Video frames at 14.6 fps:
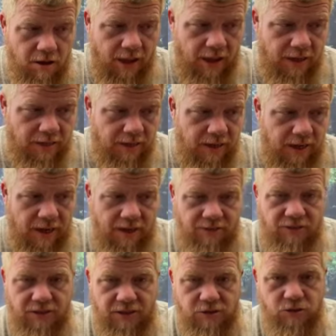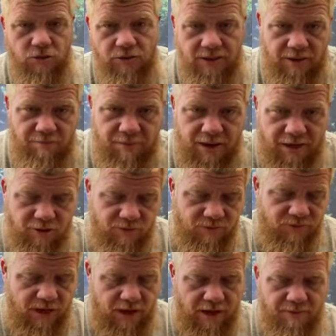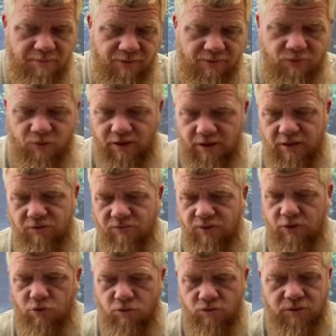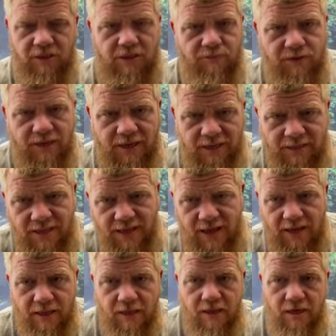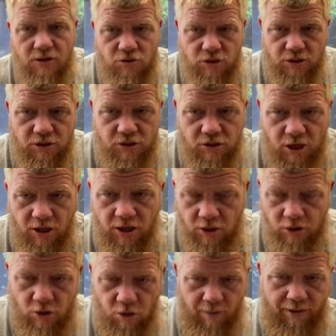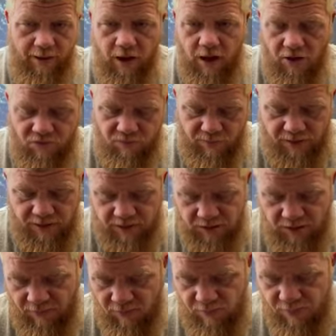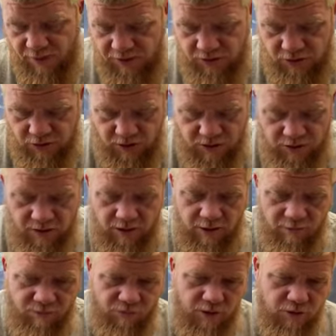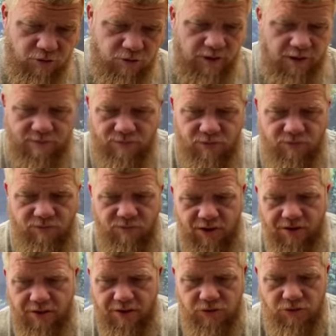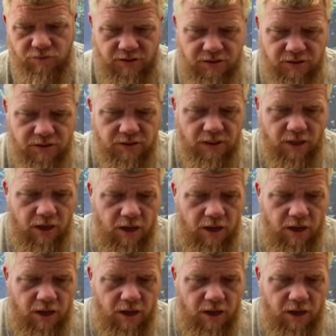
and I, I think it's only a matter of time before individuals even like that just start going off because everybody's starting to get frustrated for various reasons.